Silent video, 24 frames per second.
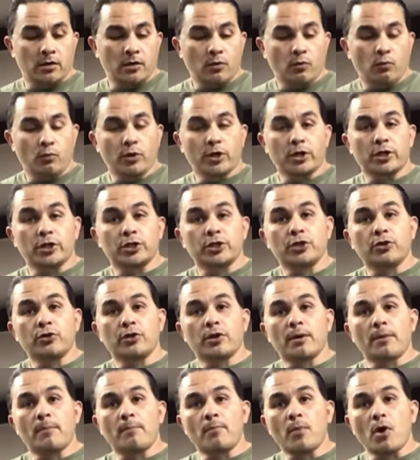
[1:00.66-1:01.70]
We're going to do
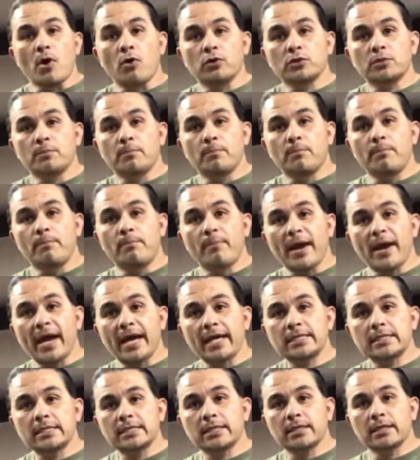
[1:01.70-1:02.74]
the most
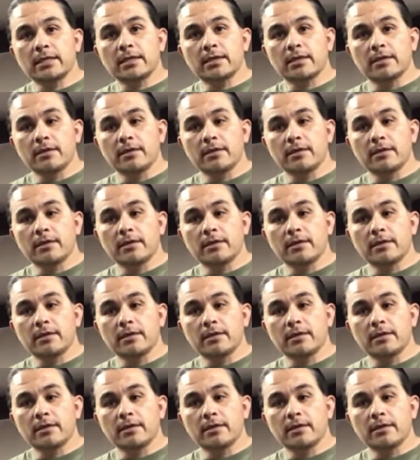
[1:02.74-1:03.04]
basic